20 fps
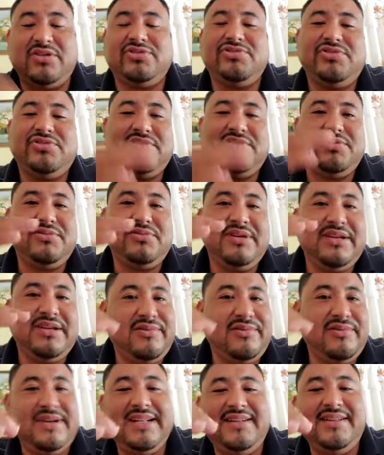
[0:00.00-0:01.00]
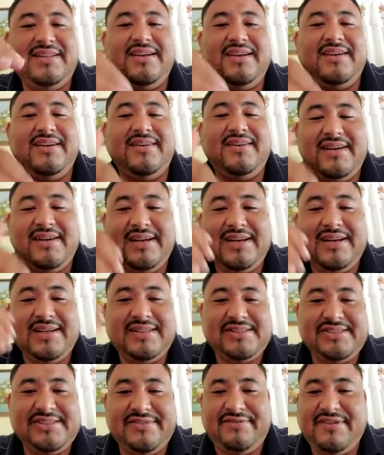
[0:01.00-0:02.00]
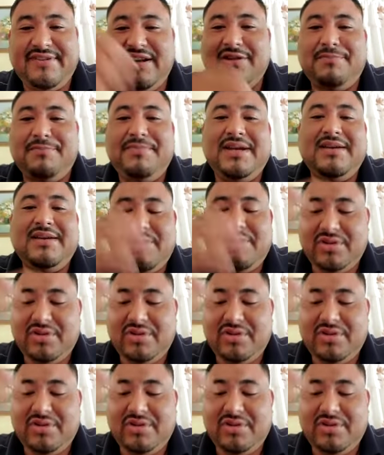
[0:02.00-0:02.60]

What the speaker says: So you're doing great there, developing,